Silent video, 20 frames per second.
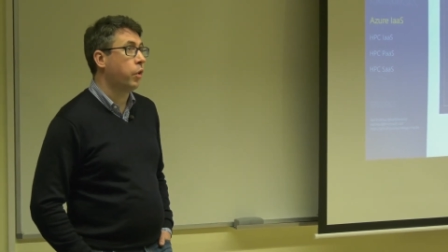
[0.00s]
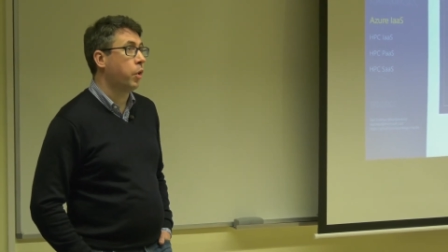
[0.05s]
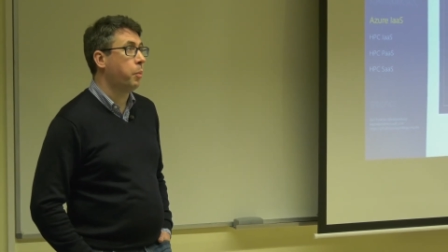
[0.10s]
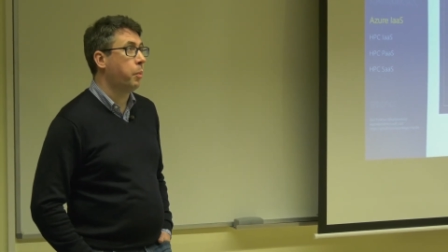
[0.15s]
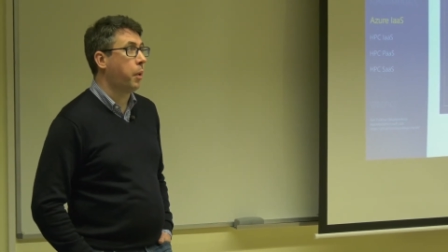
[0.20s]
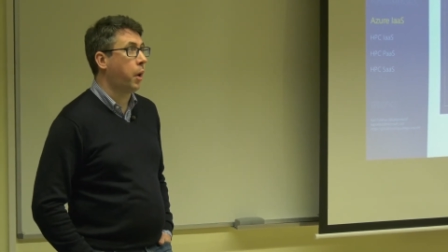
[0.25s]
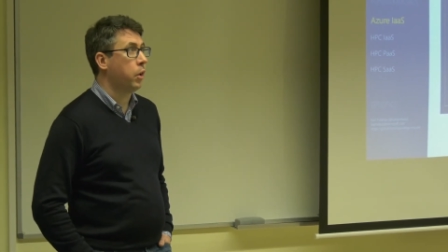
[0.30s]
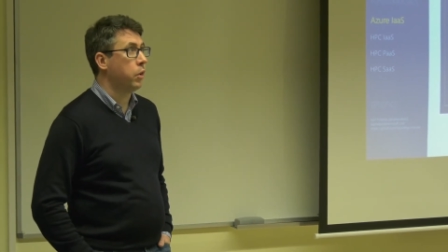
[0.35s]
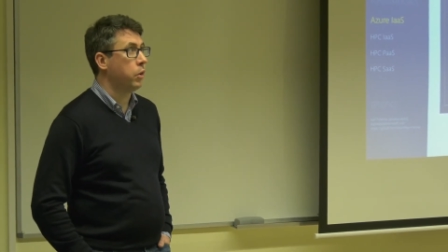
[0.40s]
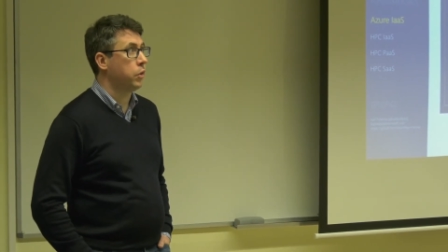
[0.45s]

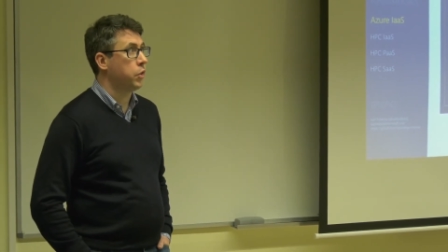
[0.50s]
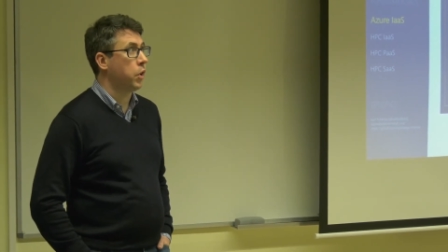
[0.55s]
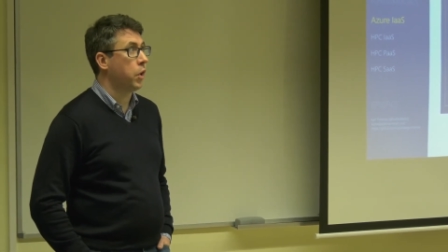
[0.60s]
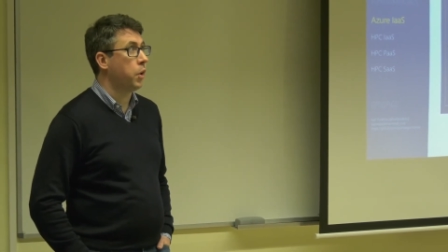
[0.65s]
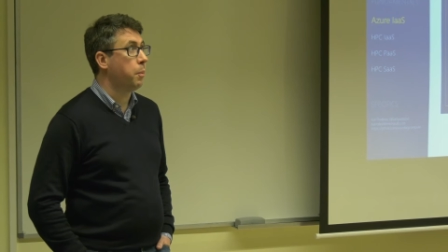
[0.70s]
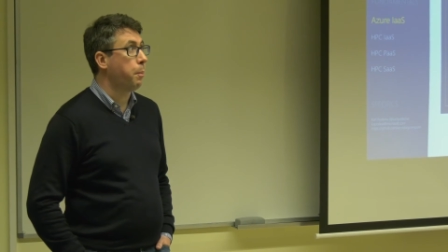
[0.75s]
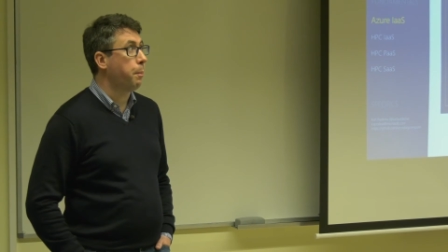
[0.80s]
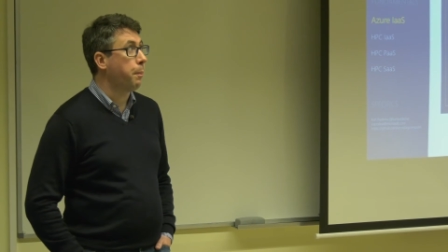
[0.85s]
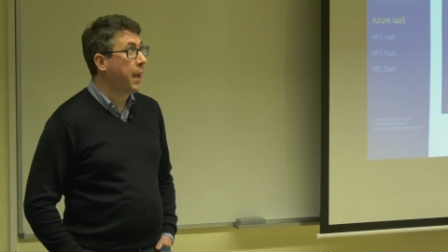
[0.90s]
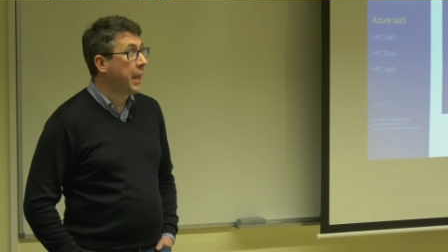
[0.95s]
you
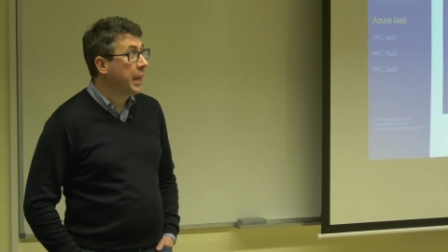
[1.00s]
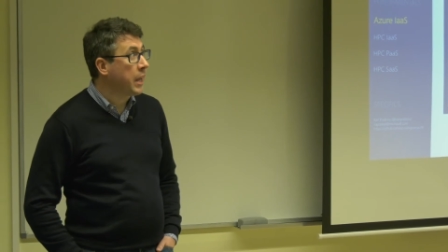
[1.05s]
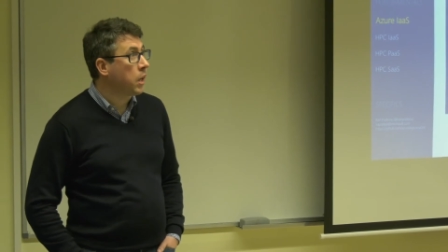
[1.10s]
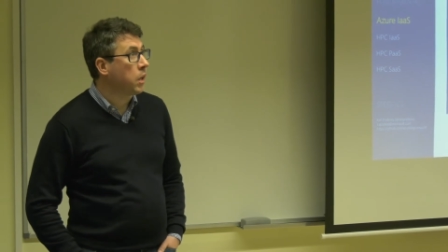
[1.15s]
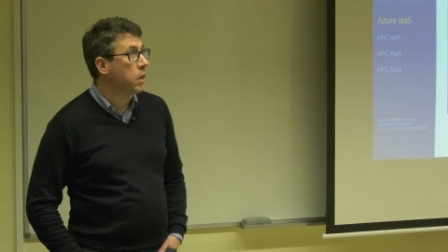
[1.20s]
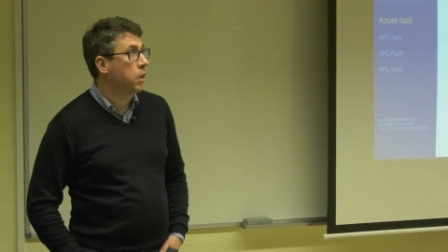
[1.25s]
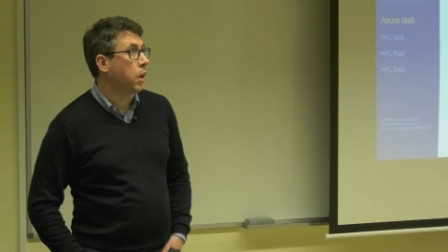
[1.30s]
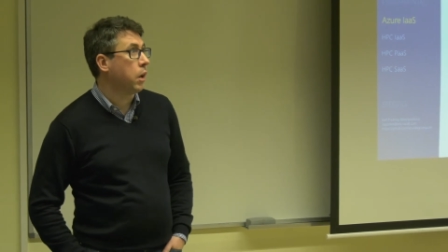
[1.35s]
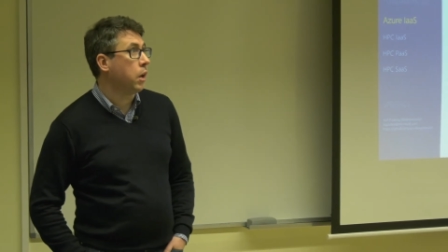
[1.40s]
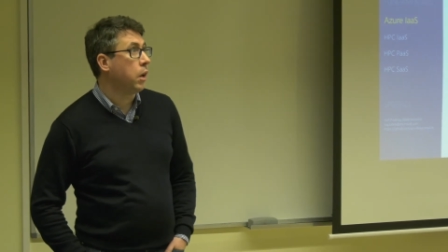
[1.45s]
can
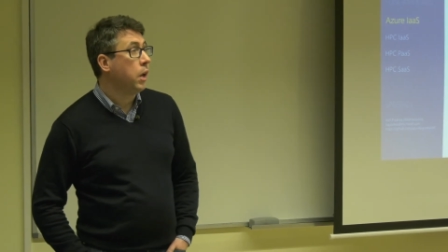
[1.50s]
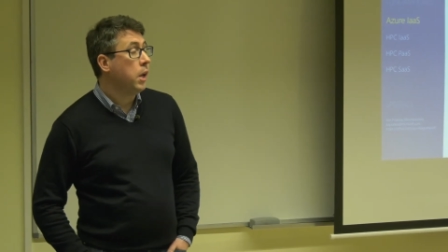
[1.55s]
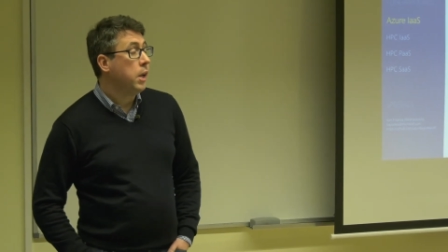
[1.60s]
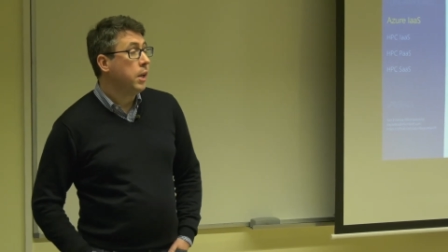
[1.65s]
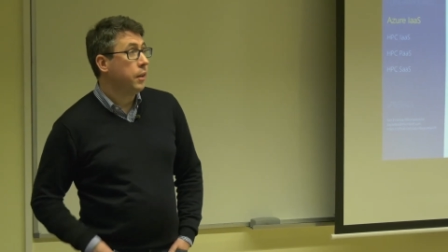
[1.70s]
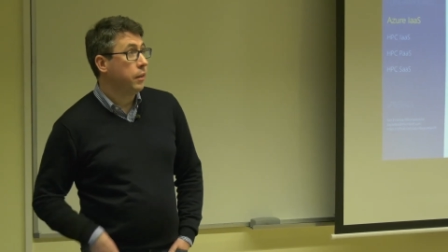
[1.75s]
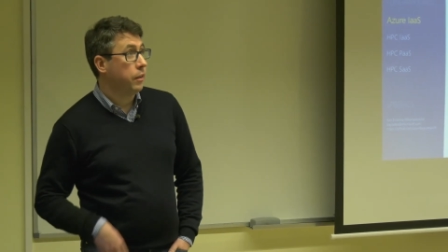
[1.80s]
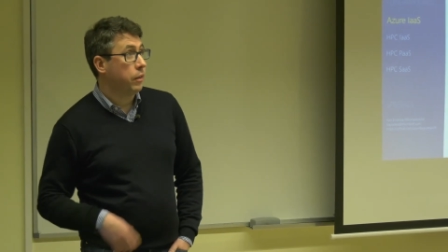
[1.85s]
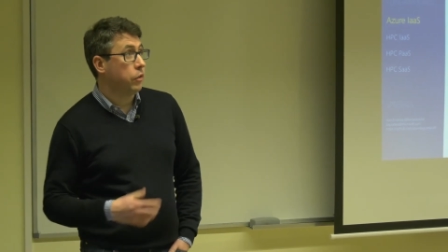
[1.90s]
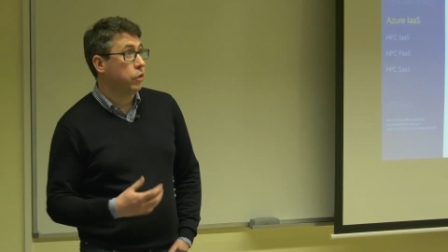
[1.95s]

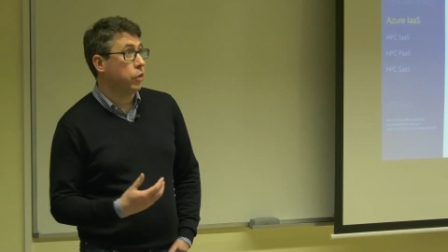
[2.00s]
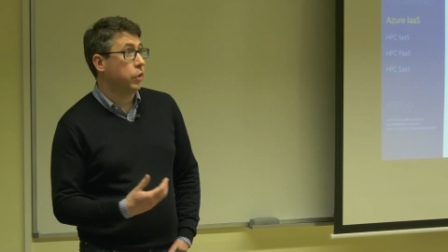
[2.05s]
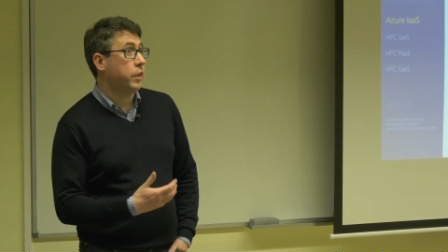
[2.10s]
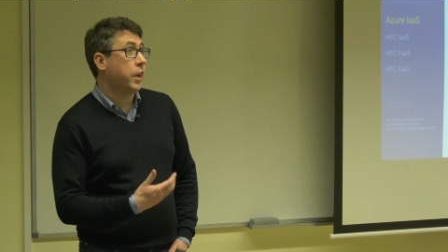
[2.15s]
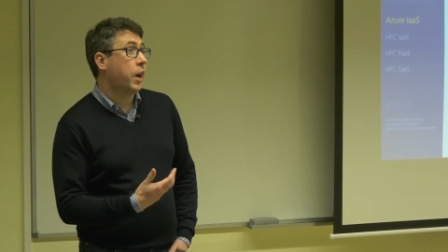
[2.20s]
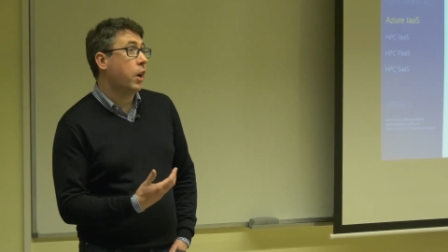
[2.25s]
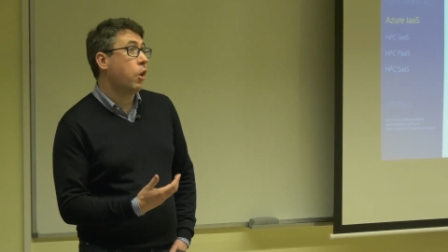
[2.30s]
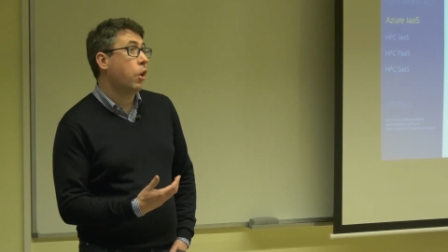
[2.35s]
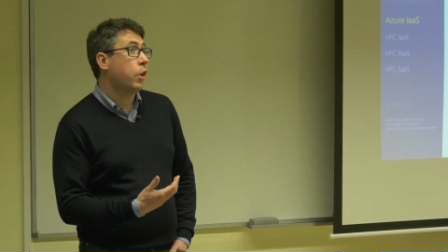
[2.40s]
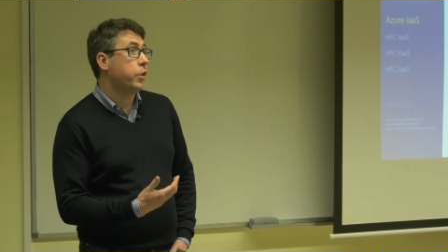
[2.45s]

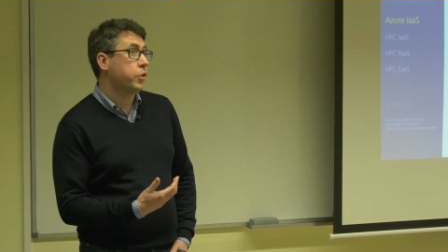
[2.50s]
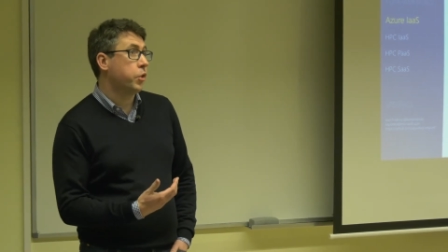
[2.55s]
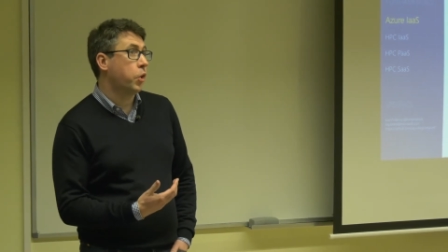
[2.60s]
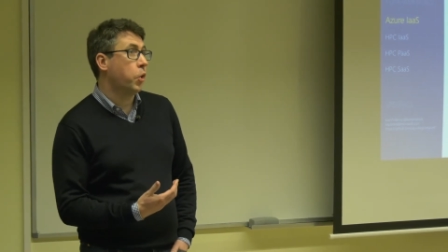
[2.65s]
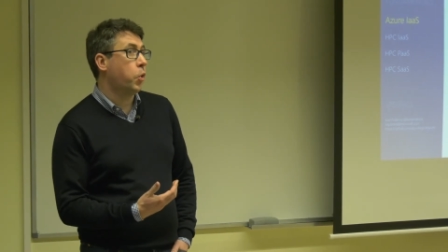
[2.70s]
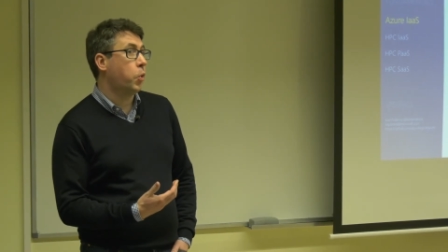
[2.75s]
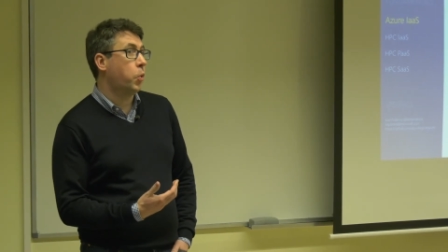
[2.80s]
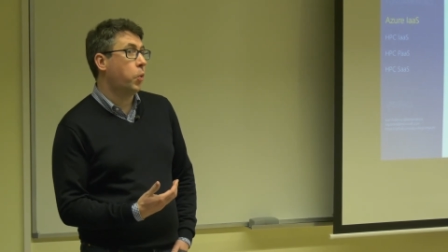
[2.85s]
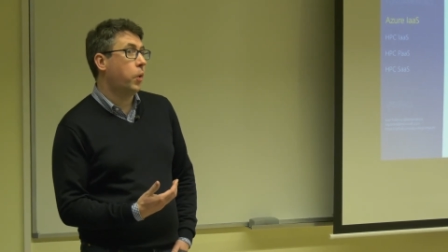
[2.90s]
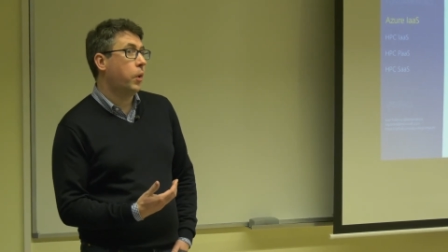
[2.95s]
divide your problem